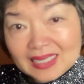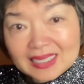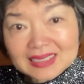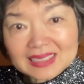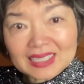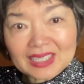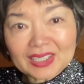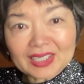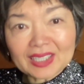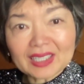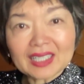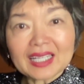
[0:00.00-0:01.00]
is
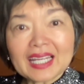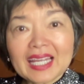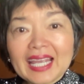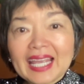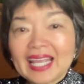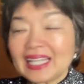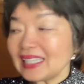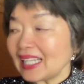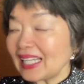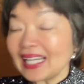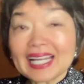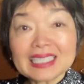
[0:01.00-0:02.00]
here, and the
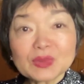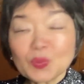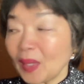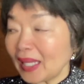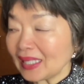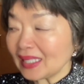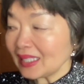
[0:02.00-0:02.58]
last one